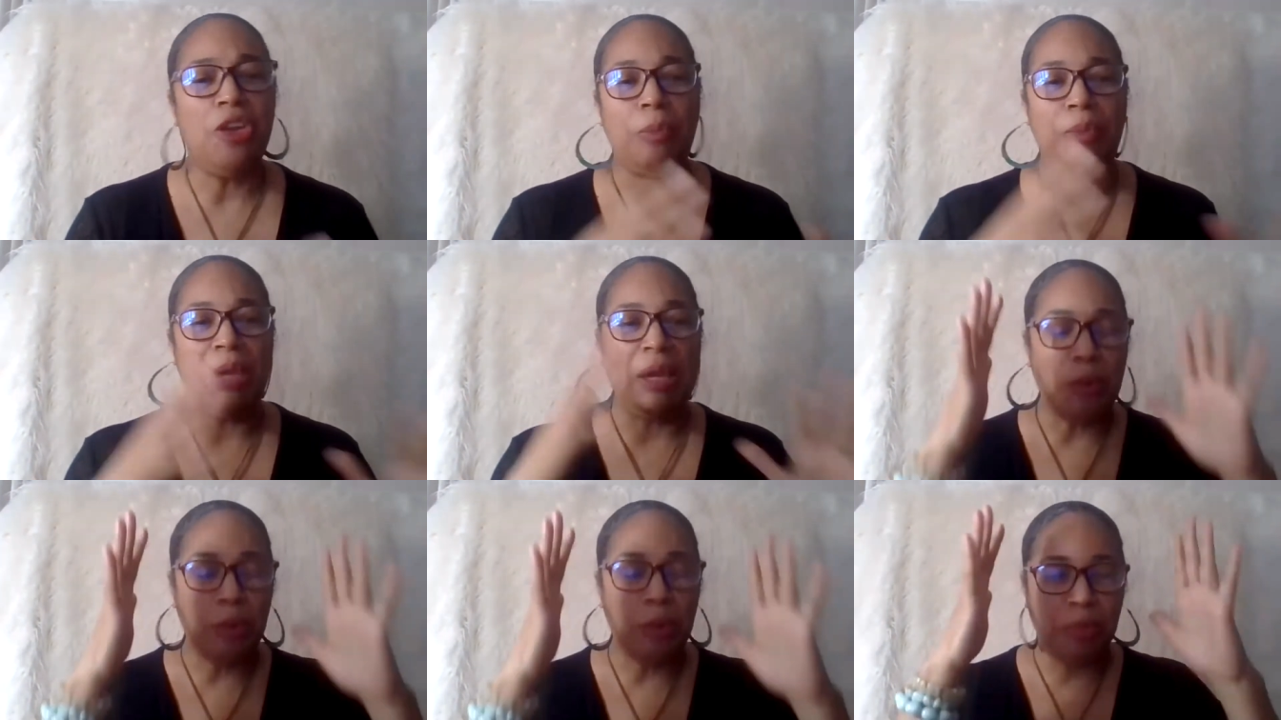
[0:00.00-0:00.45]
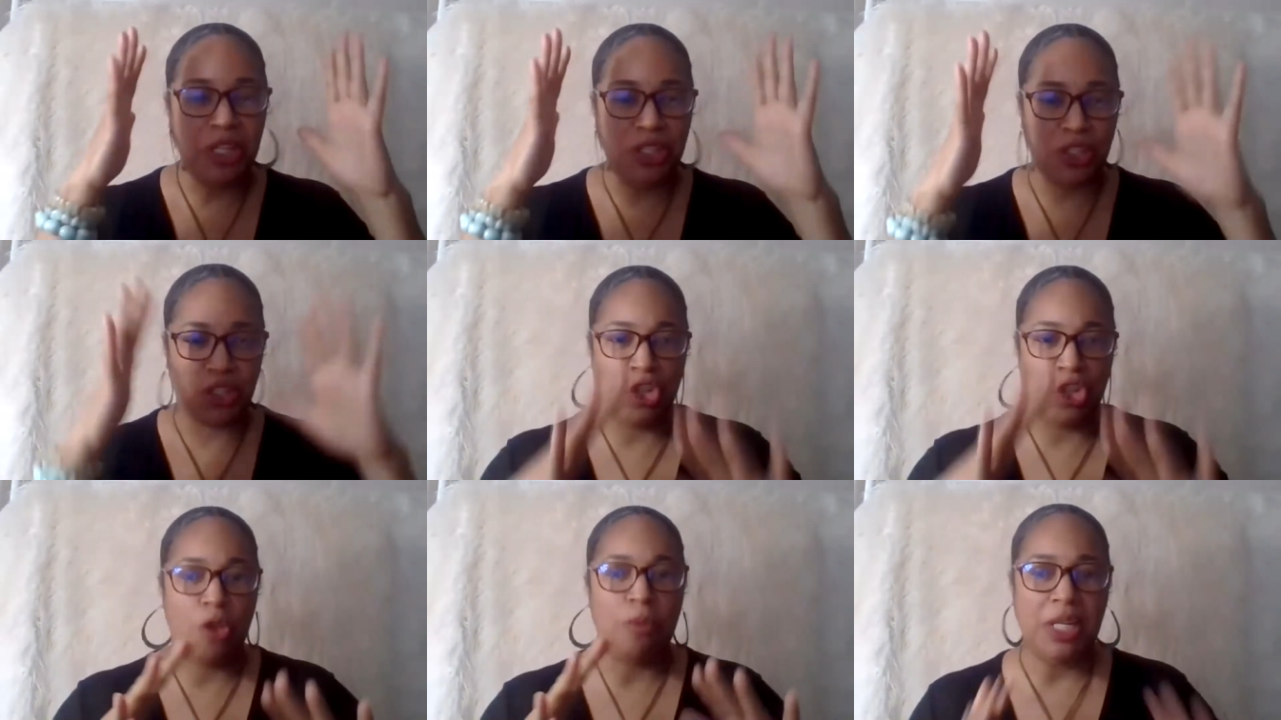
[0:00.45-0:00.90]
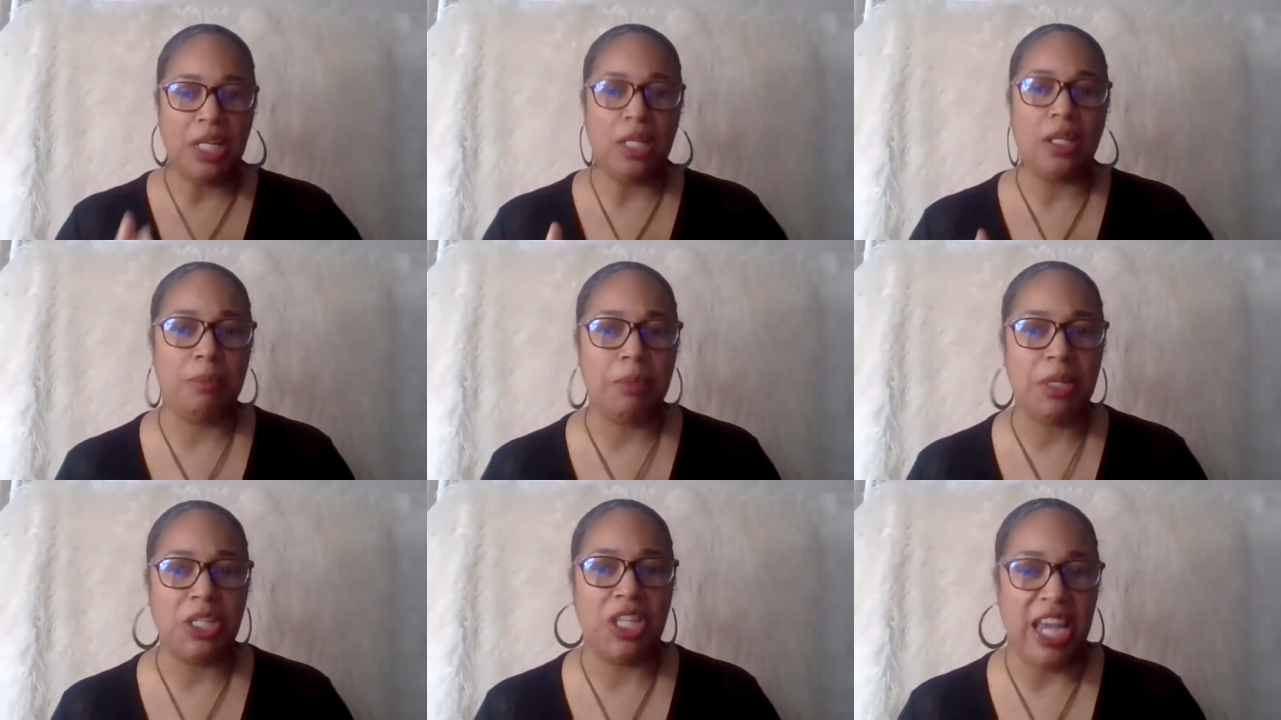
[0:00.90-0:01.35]
people put so many
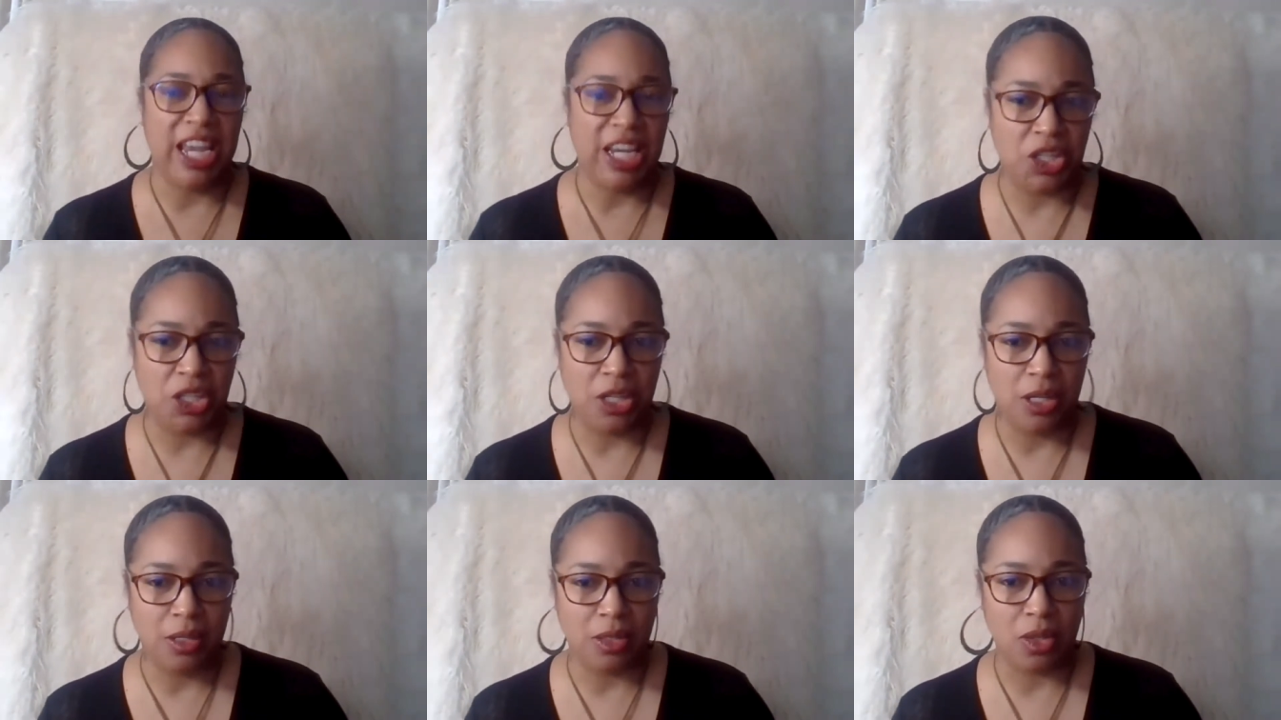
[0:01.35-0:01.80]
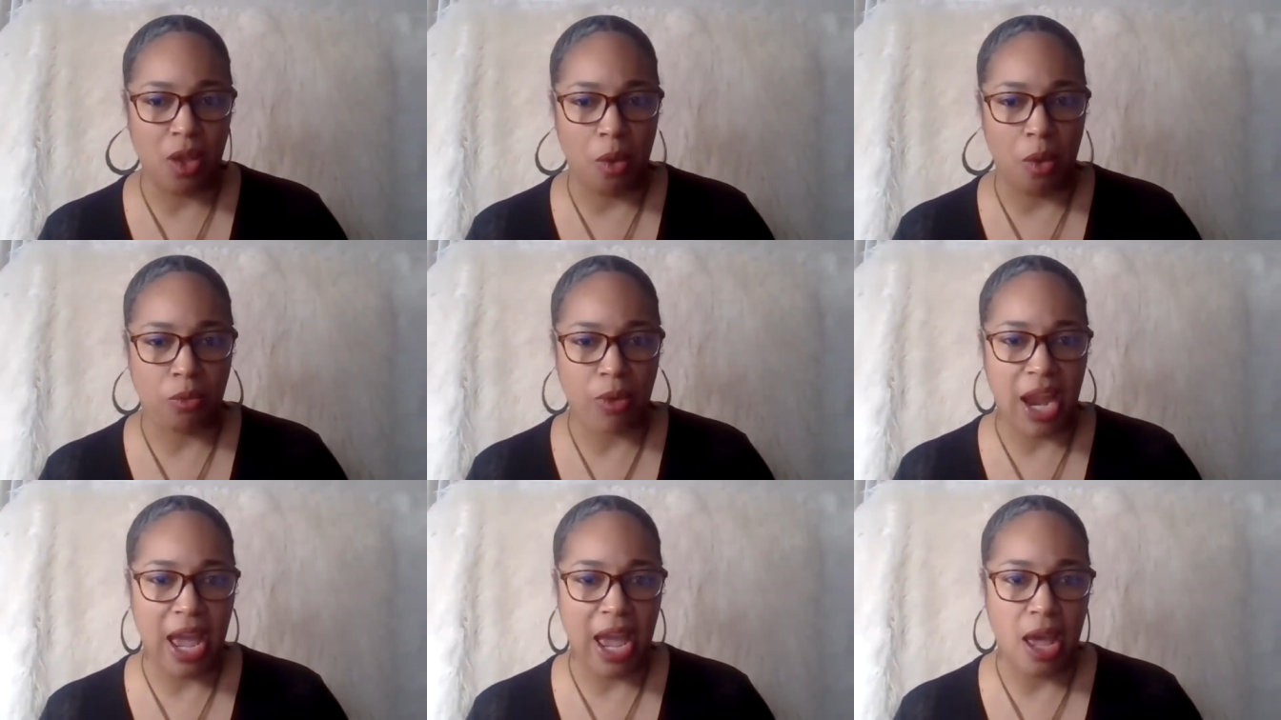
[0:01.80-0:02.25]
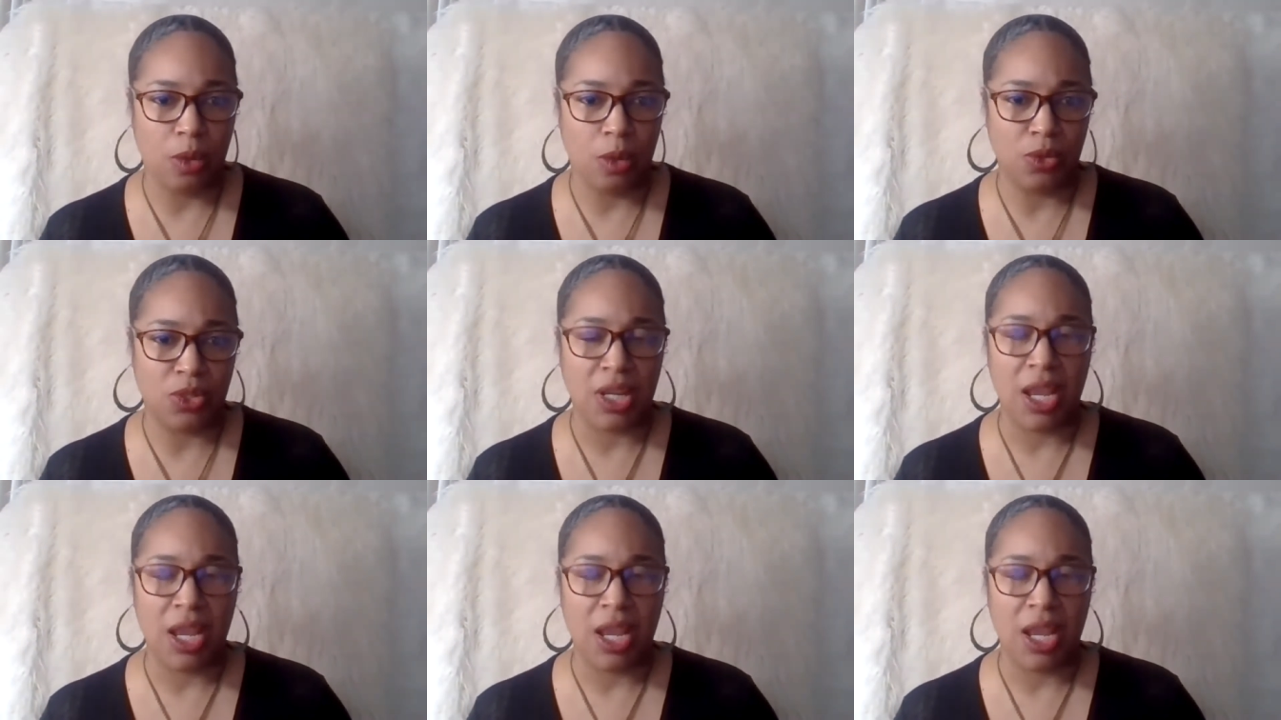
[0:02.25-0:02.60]
limitations around